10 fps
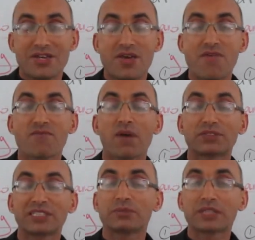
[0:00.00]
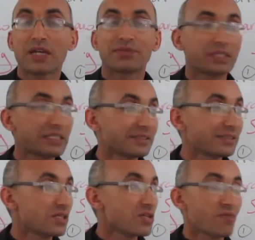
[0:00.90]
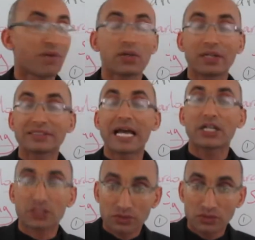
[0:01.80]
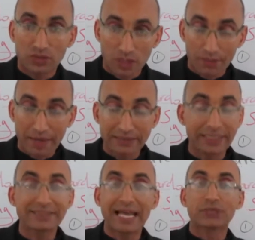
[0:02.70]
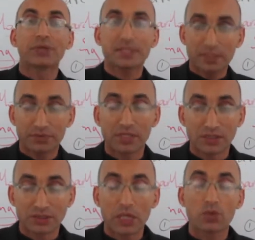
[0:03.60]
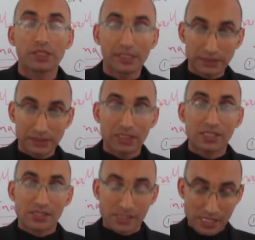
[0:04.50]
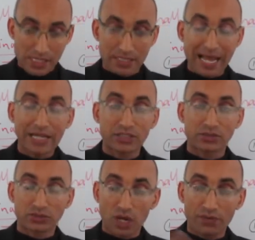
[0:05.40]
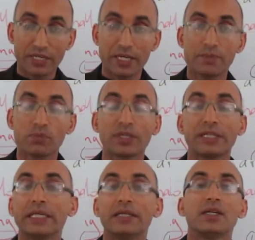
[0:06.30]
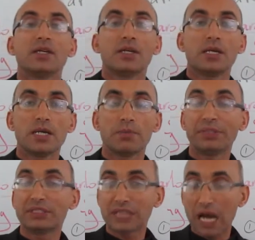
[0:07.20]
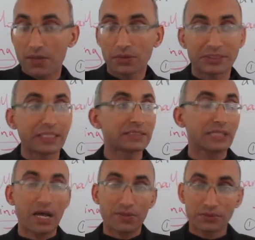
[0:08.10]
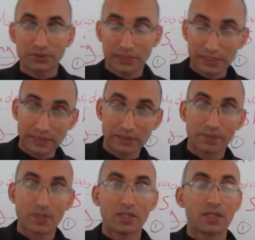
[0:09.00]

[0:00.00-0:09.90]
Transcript: involves himself in violent actions. Right, he is aggressive. So these actions of him, when he beats others, hits others, clear,